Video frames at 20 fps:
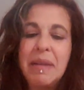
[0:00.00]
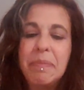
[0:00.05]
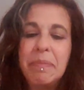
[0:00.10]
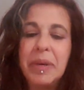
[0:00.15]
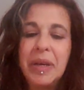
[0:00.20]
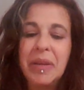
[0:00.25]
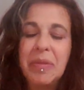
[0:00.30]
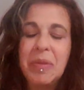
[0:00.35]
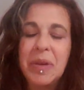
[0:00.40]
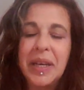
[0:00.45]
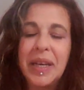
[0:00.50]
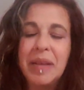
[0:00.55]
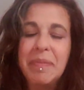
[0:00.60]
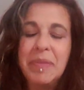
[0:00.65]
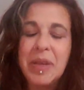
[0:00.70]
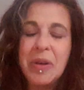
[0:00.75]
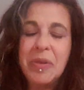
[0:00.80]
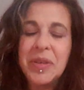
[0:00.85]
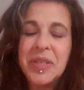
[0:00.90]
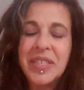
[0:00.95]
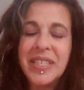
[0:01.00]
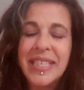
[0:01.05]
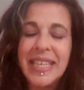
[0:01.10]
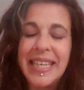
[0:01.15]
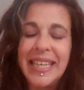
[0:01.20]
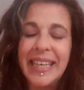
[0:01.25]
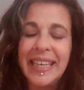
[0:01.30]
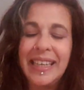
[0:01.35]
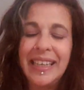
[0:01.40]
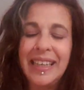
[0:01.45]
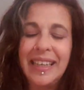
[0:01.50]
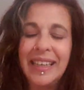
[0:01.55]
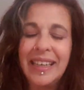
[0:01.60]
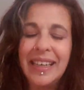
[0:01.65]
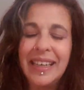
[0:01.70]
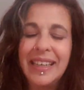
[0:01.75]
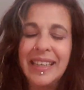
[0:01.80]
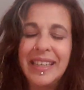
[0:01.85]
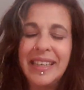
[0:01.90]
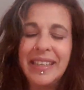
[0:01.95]
But what I'm
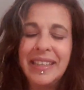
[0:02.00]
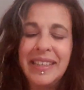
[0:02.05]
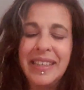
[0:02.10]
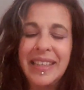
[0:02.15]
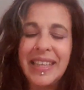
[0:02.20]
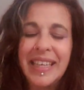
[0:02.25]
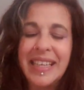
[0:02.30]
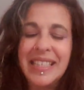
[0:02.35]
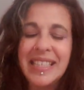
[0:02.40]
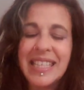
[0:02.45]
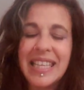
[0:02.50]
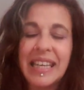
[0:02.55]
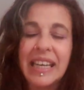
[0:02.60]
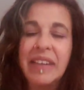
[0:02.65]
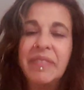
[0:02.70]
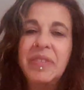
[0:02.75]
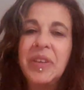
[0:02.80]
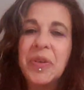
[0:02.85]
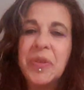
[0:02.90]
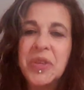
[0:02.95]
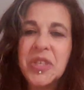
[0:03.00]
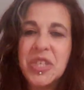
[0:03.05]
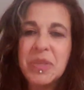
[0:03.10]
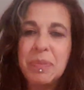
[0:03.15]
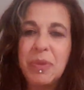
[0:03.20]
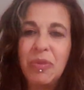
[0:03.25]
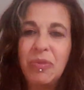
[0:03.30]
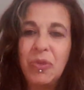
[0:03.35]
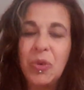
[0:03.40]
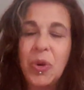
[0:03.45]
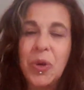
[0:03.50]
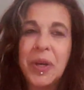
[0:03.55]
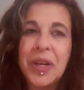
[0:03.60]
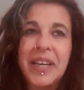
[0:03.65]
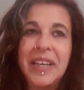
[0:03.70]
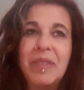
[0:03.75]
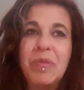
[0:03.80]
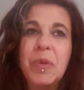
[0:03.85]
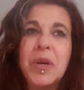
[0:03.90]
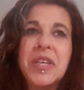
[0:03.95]
noticing, and things that I've noticed before
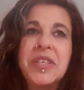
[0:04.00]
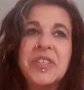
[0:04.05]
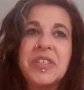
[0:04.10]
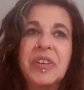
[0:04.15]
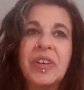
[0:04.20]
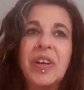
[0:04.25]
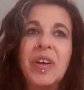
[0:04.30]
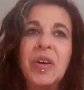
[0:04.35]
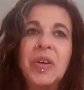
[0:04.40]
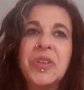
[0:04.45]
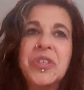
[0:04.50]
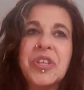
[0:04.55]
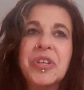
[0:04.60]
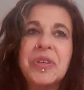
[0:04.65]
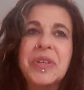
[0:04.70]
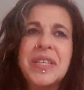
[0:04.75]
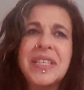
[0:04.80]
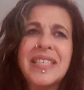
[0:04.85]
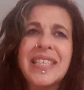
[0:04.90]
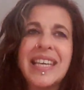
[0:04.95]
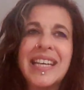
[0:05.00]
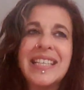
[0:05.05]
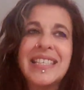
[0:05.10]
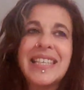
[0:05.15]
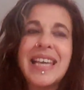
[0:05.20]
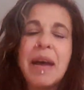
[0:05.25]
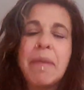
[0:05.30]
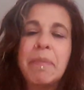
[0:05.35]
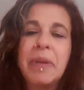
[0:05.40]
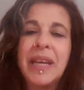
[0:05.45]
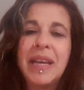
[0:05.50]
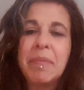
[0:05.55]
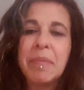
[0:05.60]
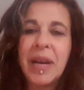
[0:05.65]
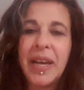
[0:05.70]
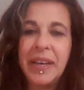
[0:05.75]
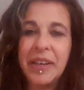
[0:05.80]
in Western culture, is that it's happening by